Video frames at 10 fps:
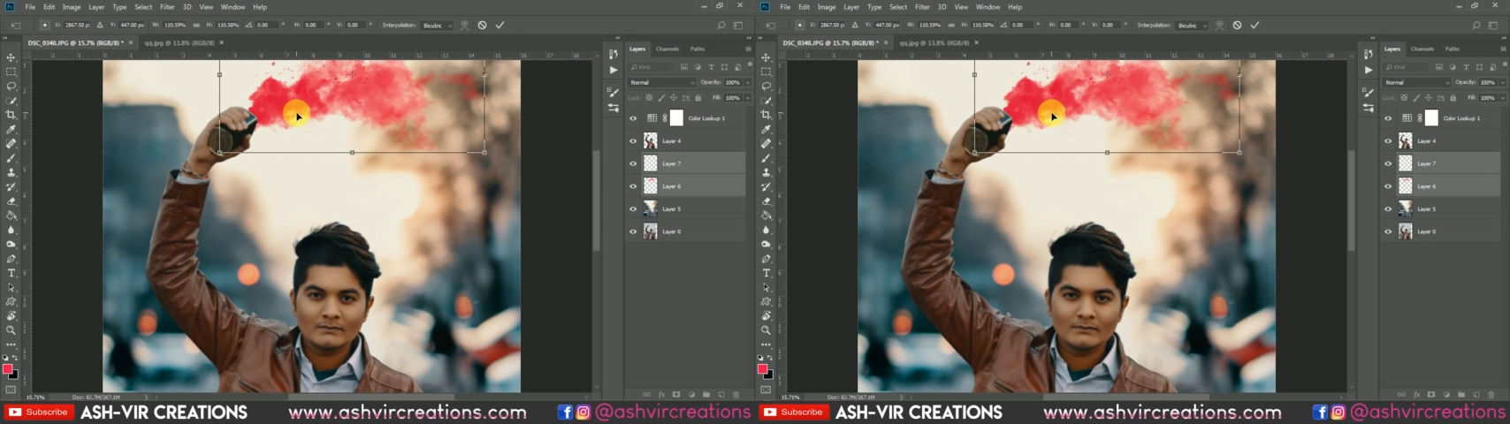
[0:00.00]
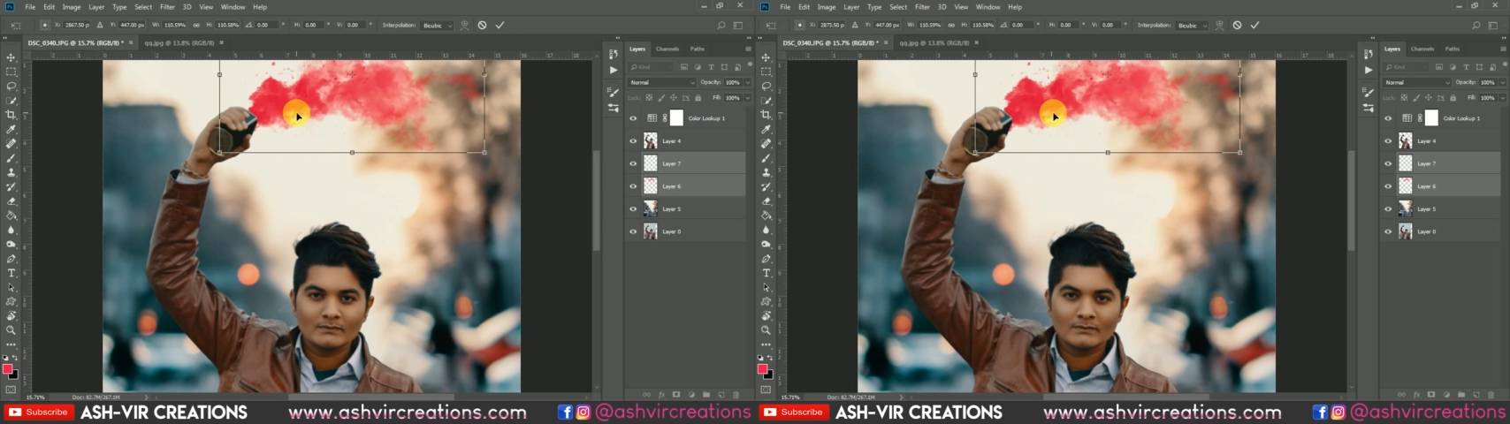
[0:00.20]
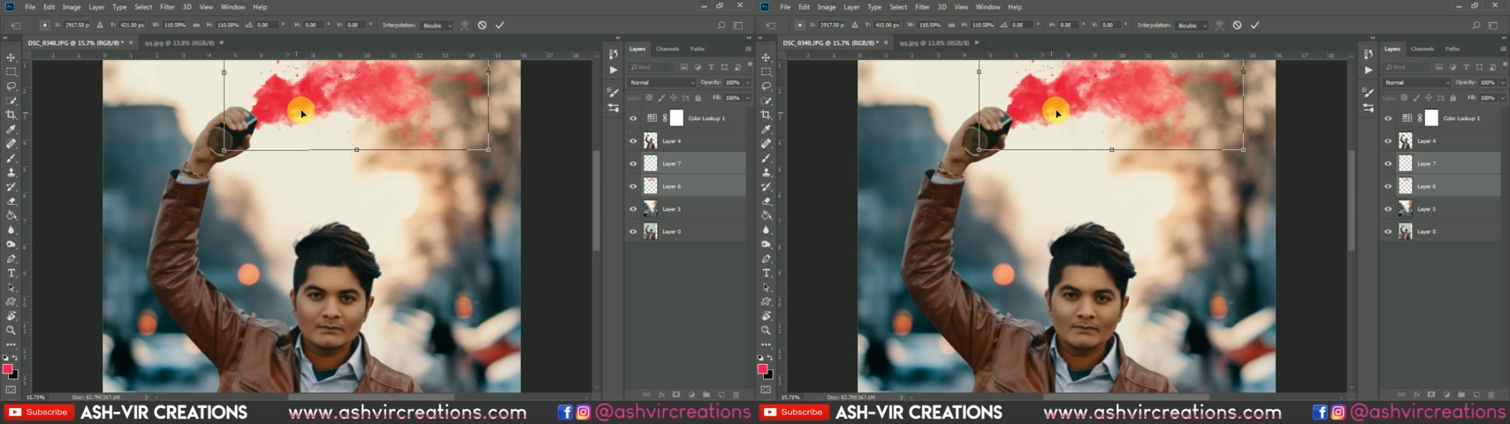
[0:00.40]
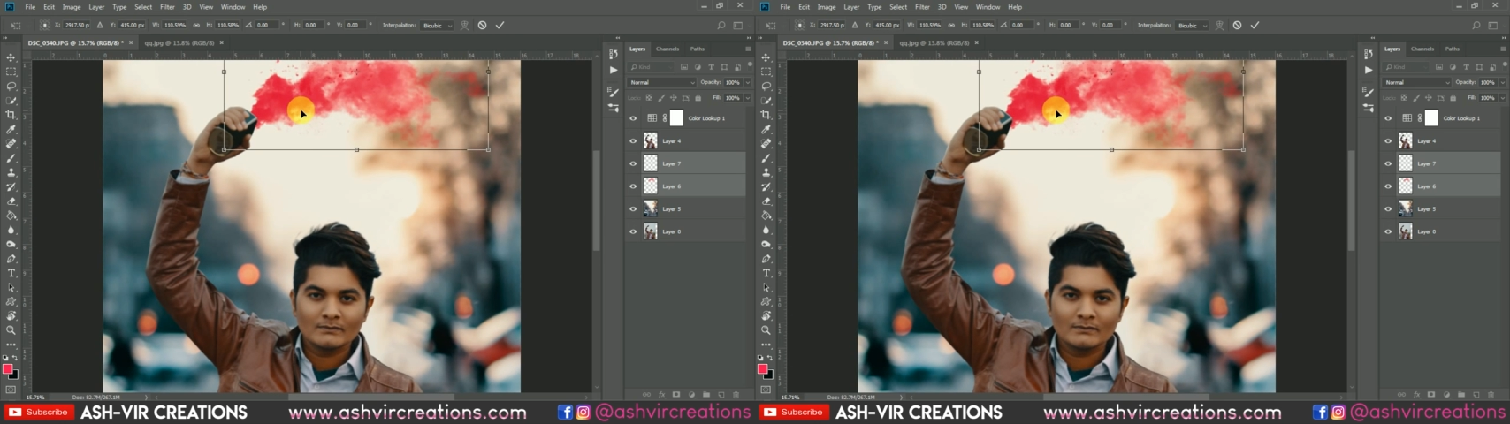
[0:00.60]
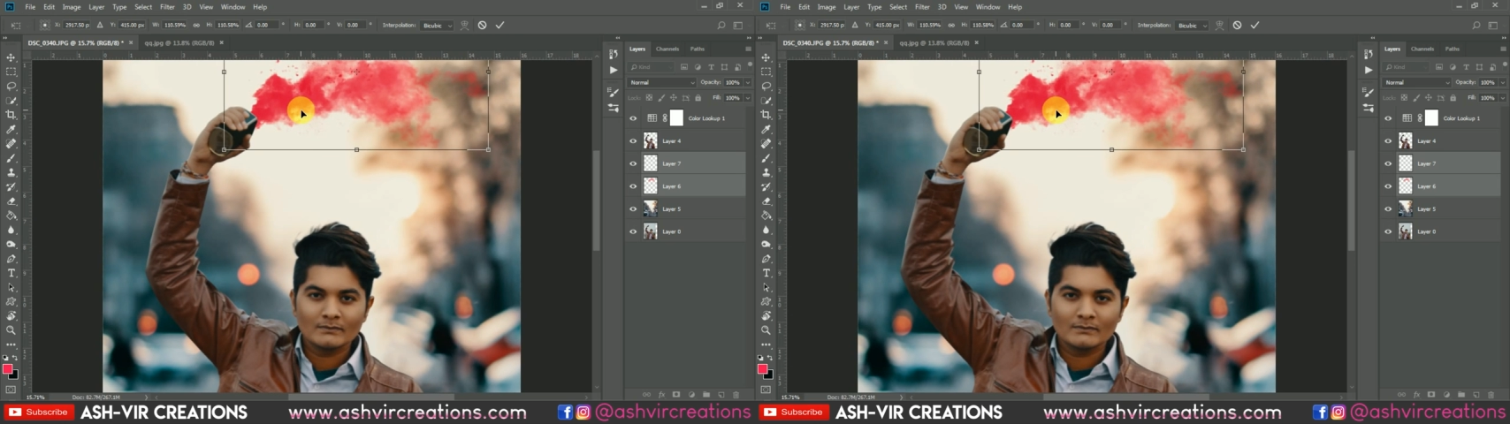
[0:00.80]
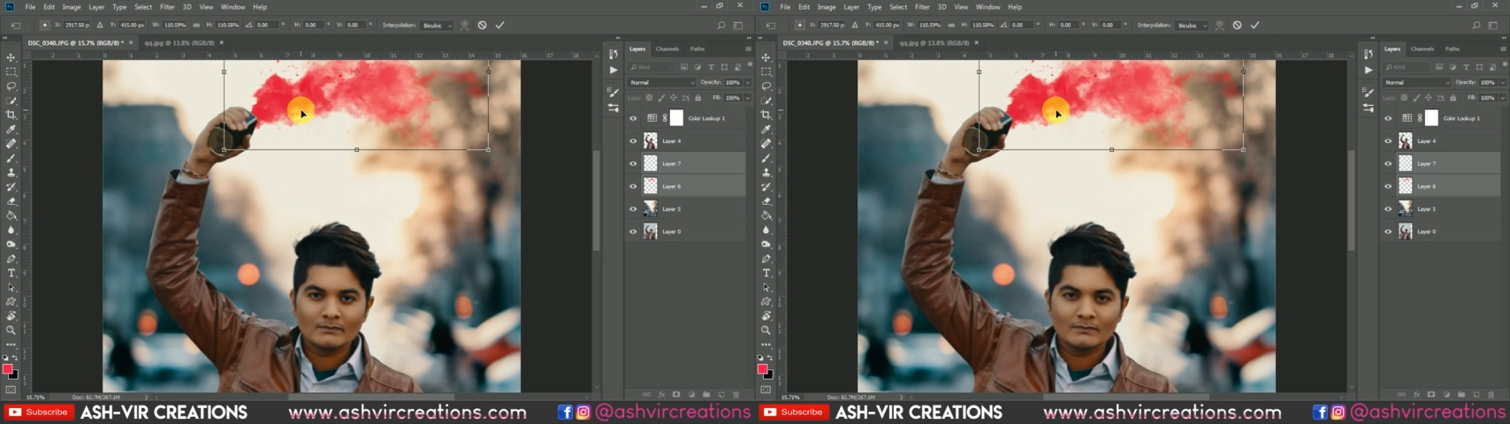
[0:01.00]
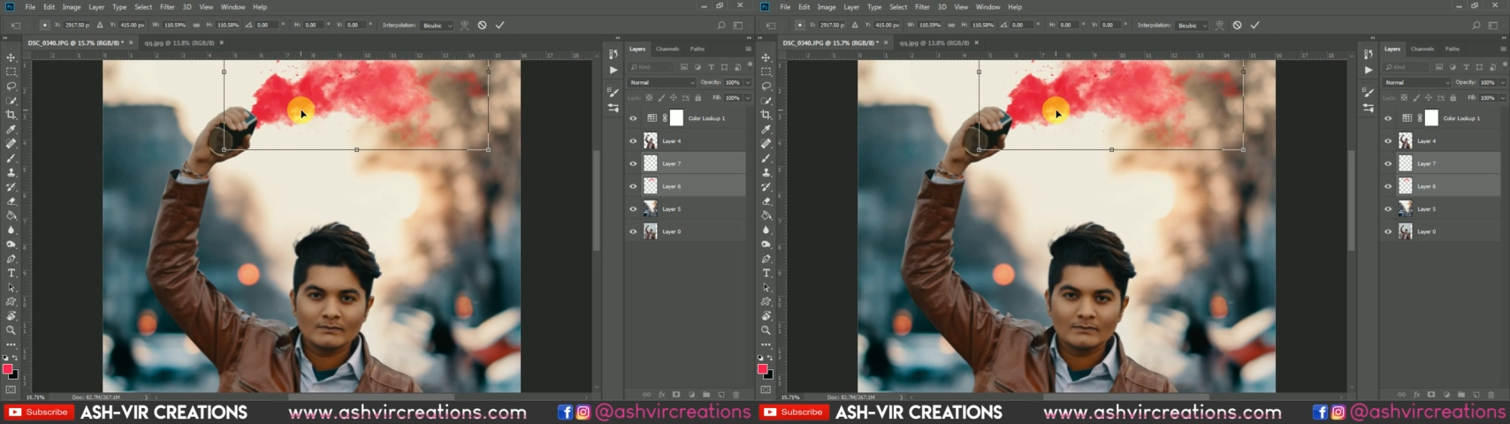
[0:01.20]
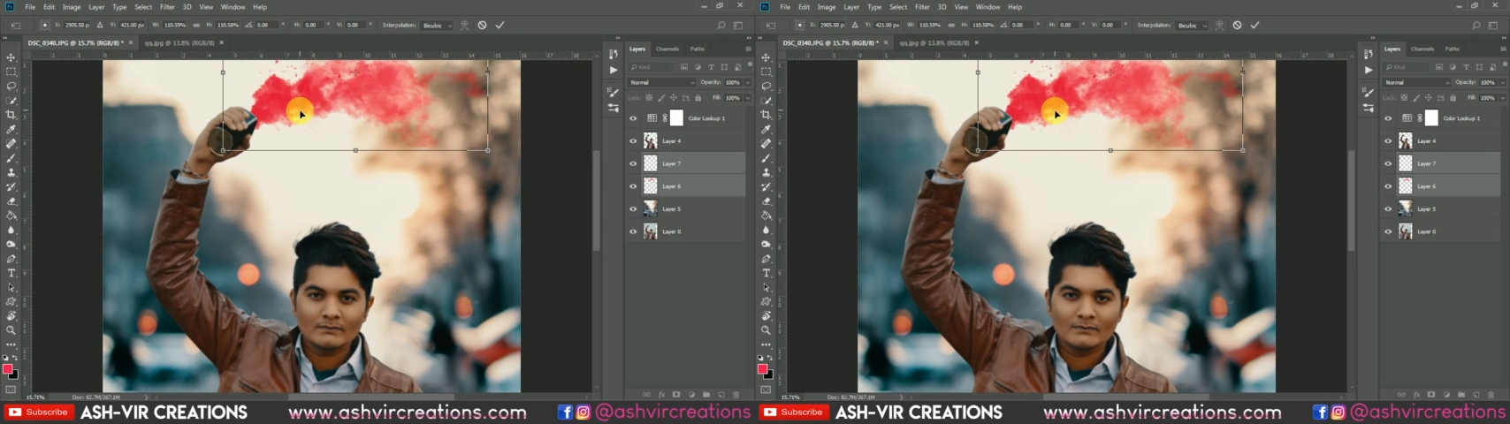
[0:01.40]

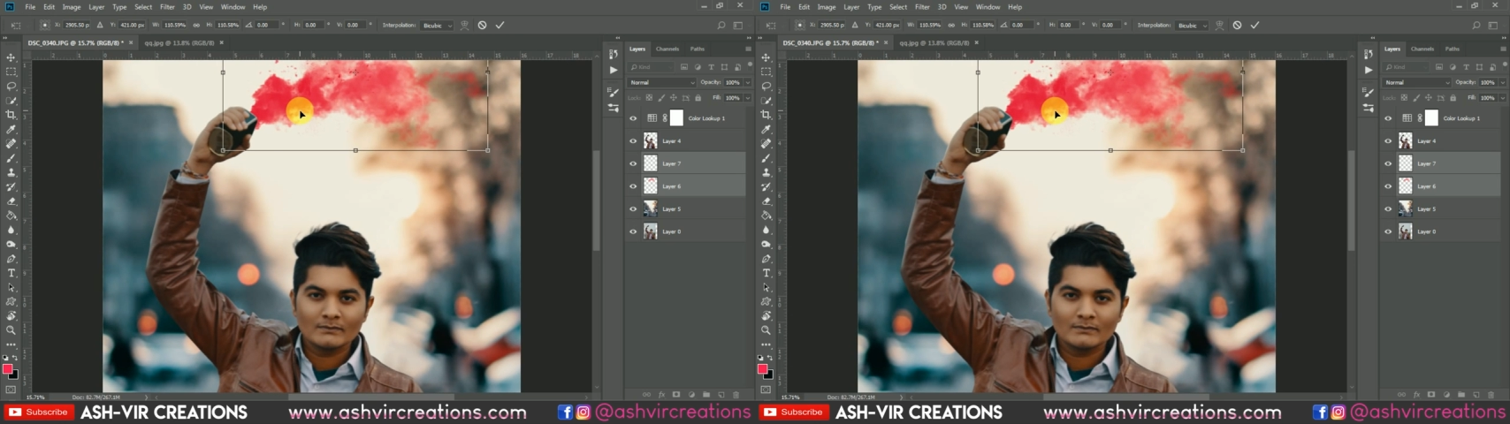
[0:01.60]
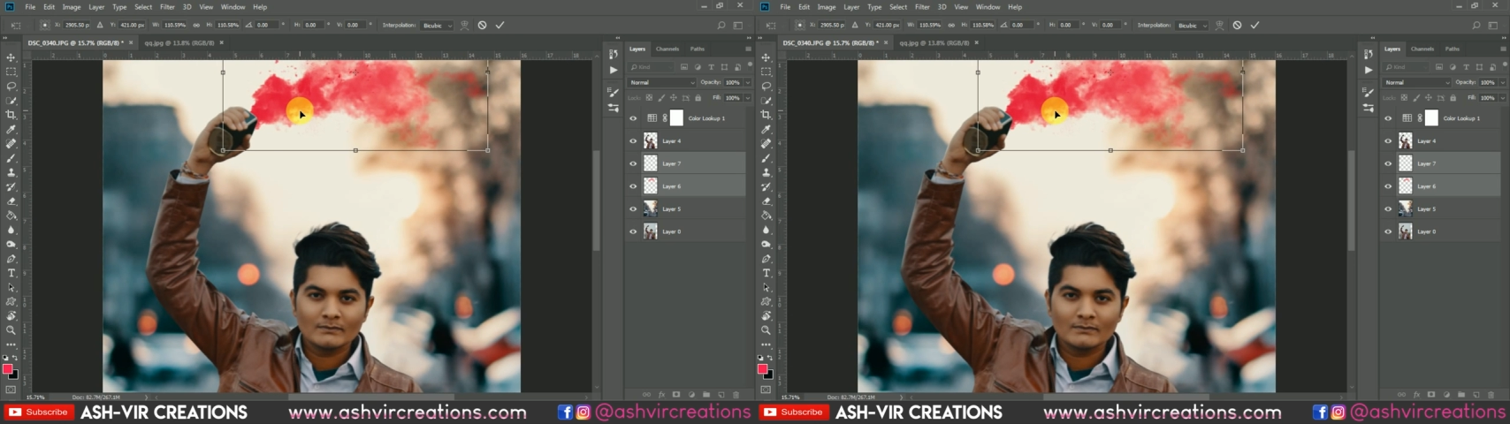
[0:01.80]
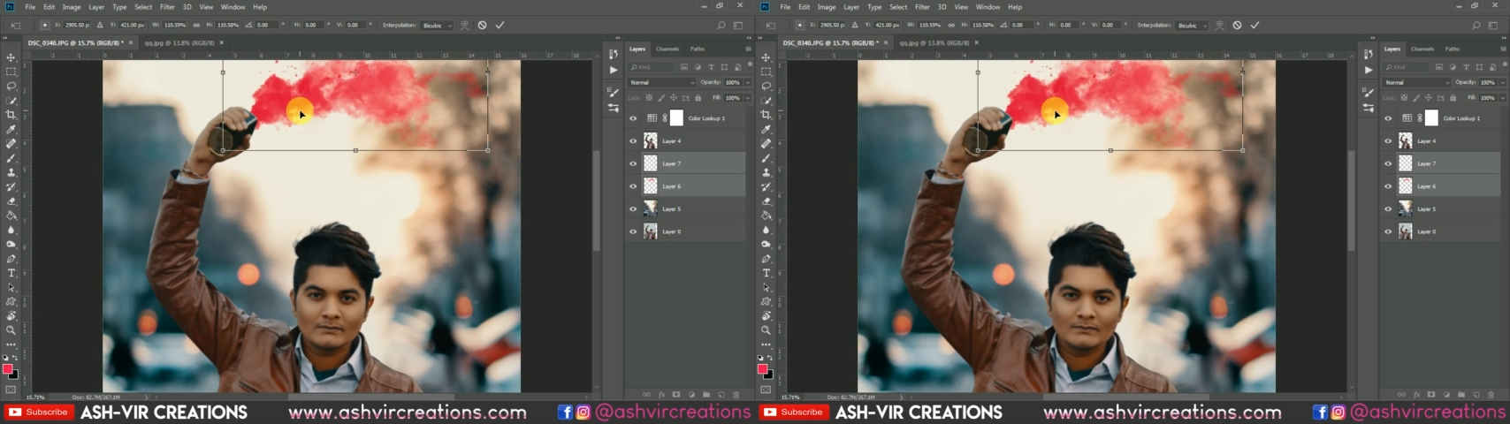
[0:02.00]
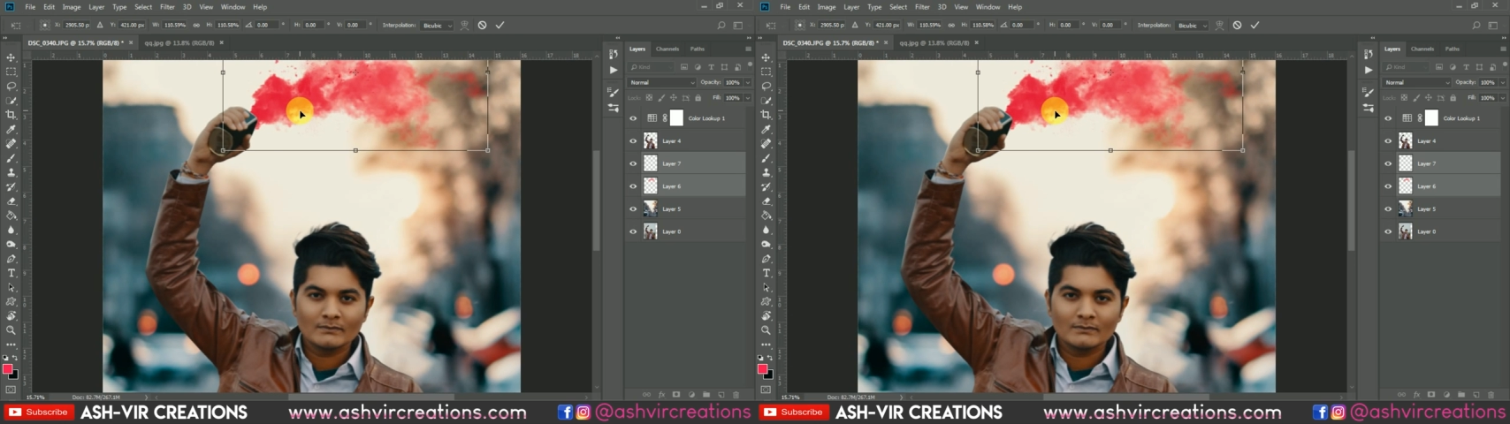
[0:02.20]
Nothing is said.